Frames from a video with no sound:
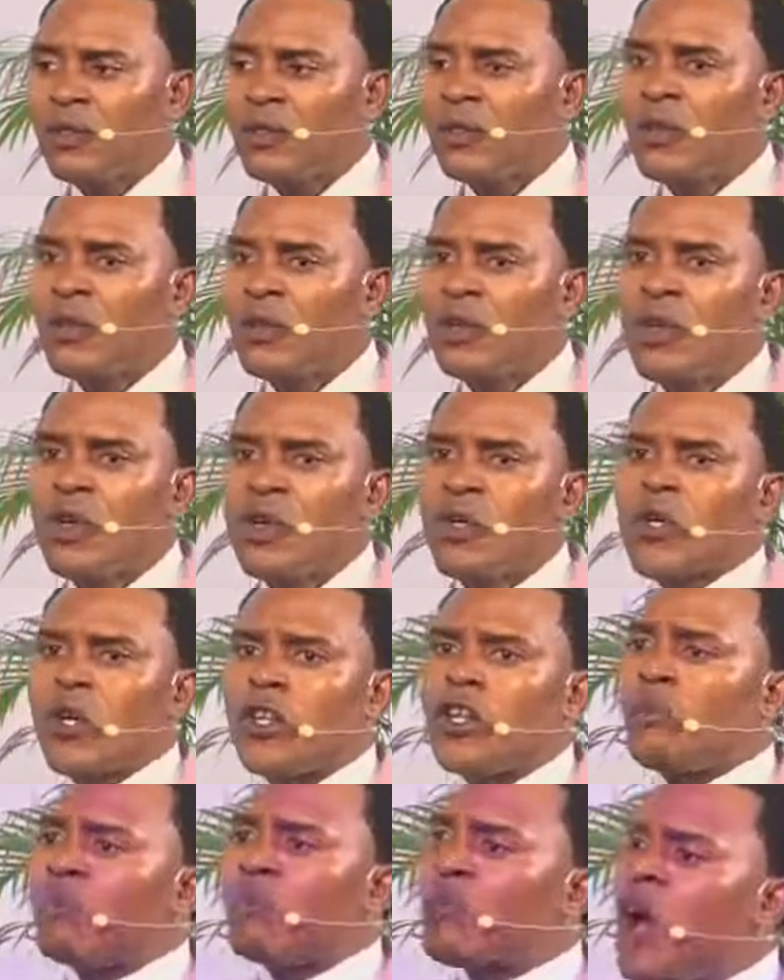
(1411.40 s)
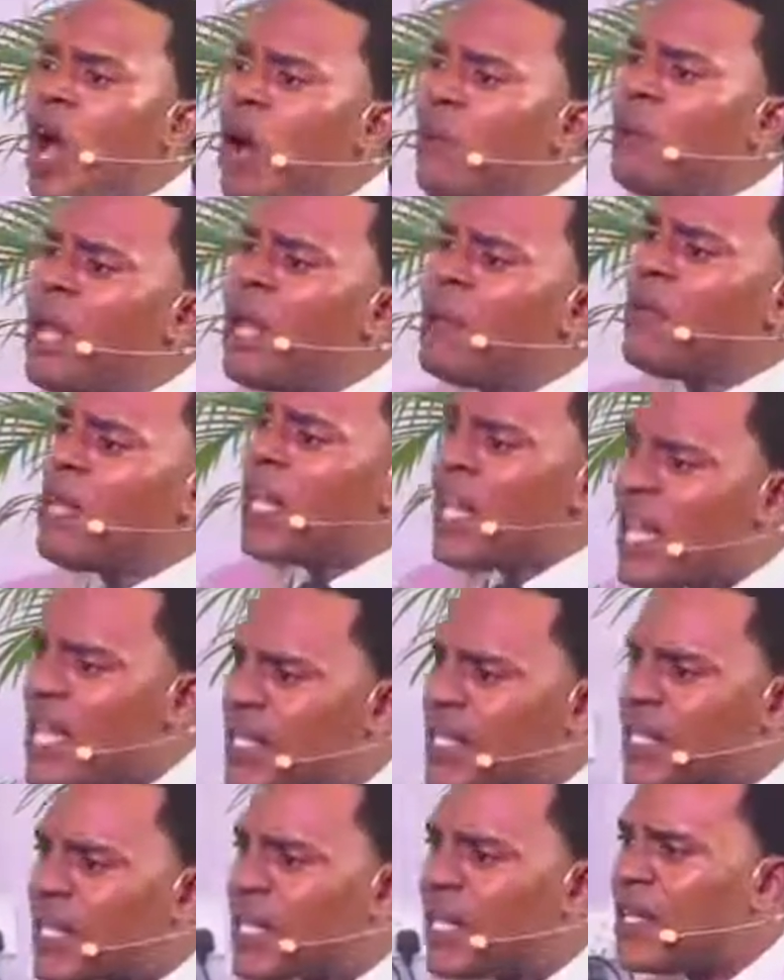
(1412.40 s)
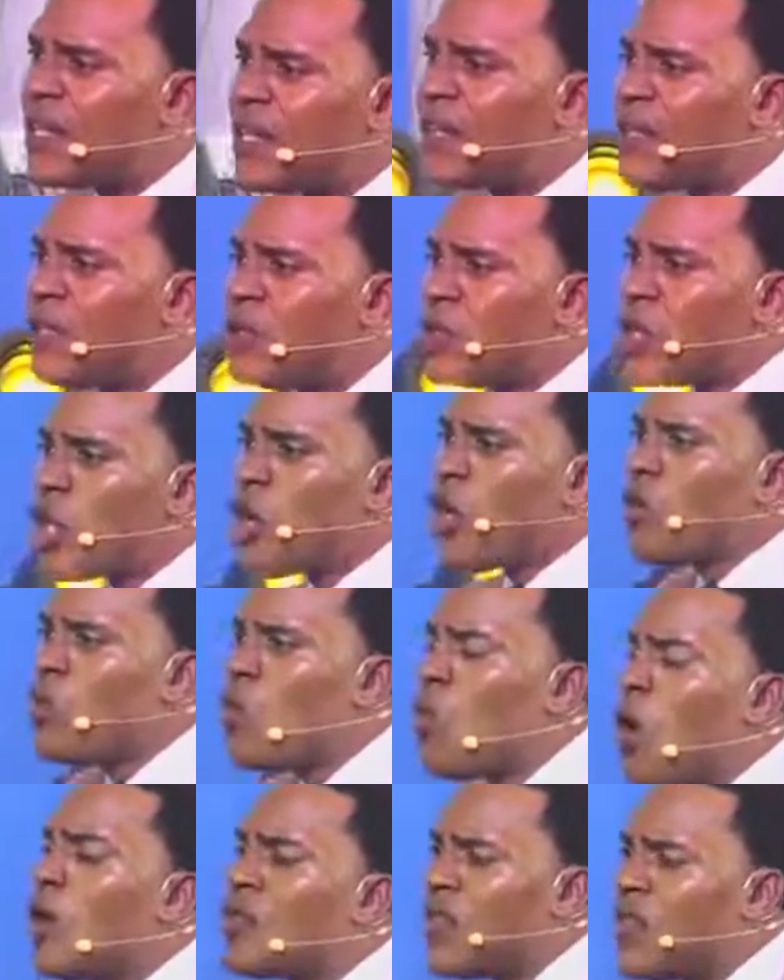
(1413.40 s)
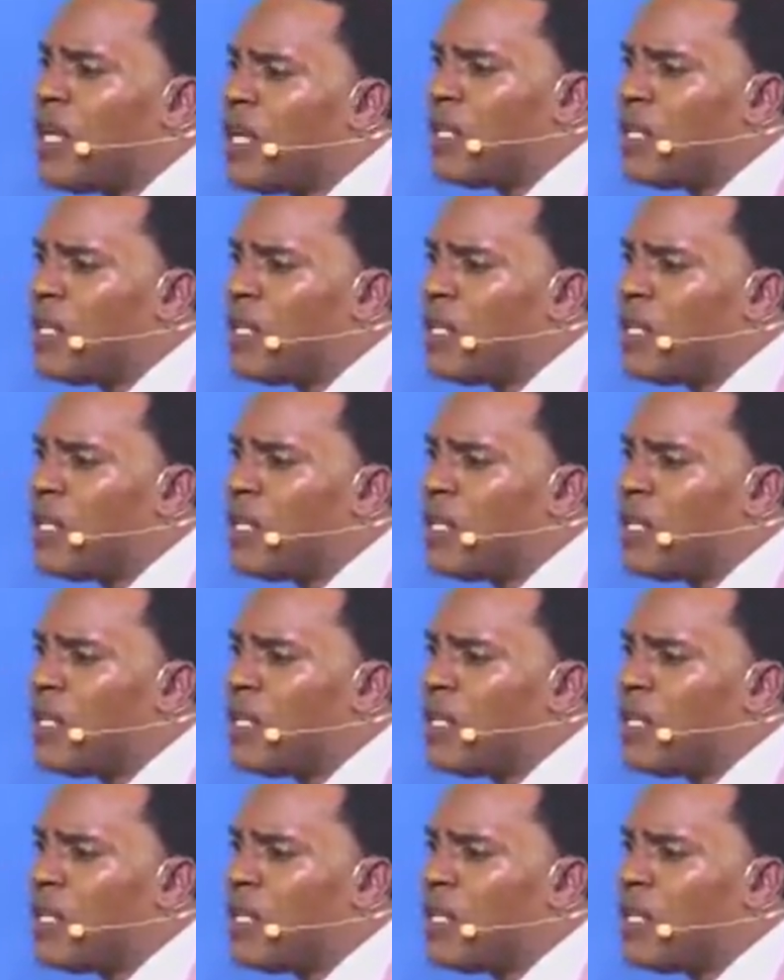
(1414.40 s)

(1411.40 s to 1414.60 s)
So the problem is the unworthily.